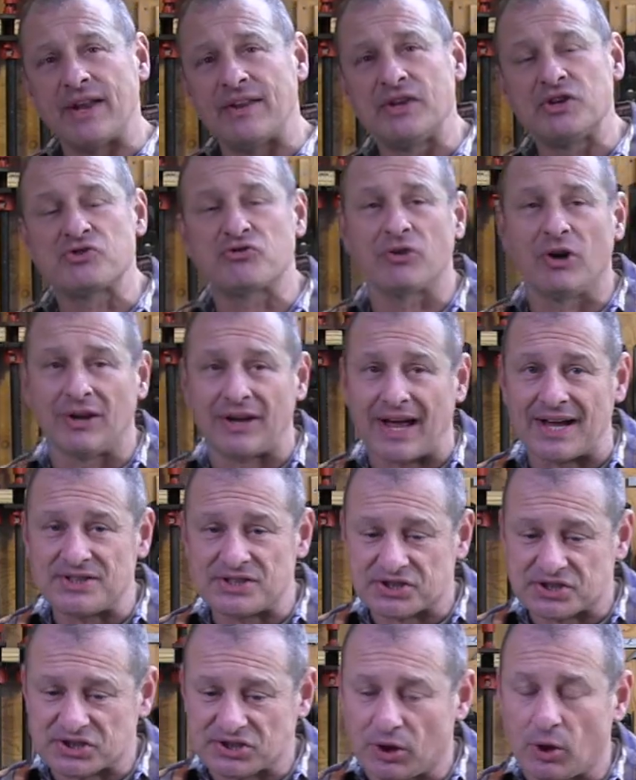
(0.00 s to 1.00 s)
In the drill, I
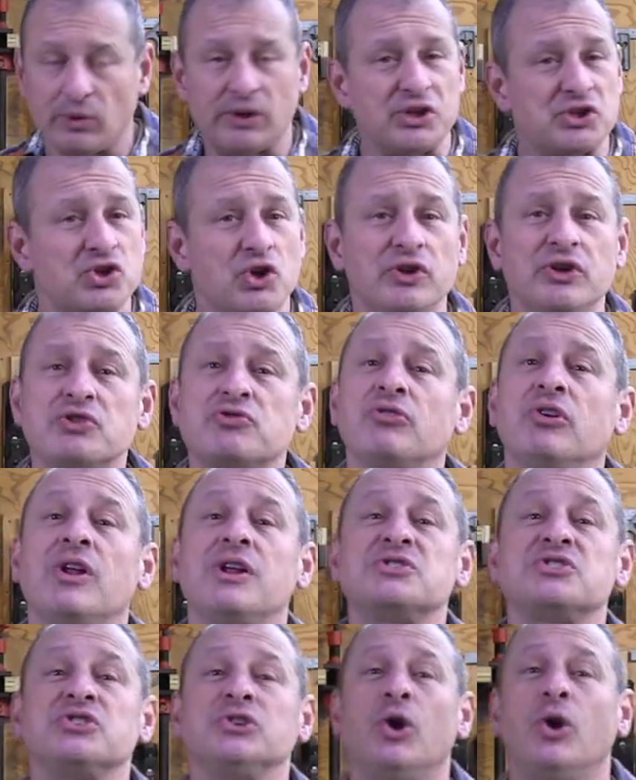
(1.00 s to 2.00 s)
just slowly turn the drill
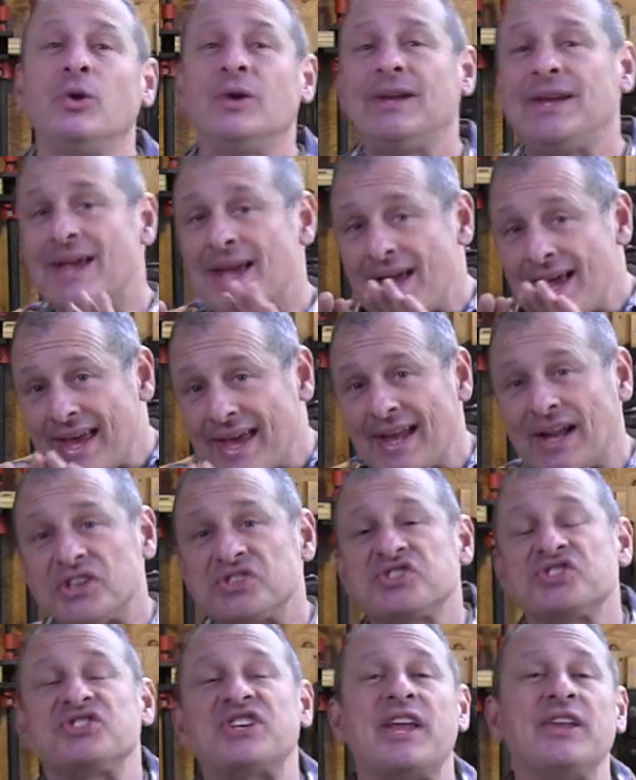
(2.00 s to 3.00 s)
on slowly, and I'll
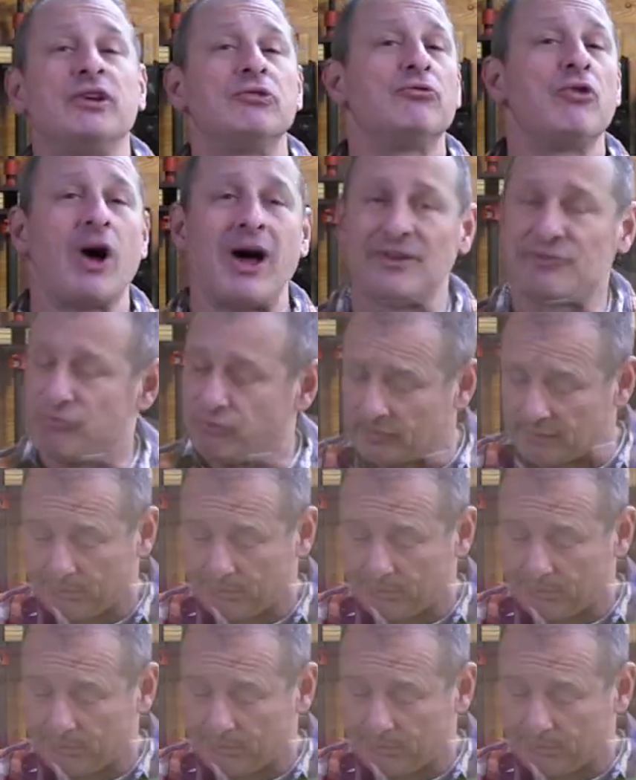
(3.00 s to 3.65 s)
send the rod through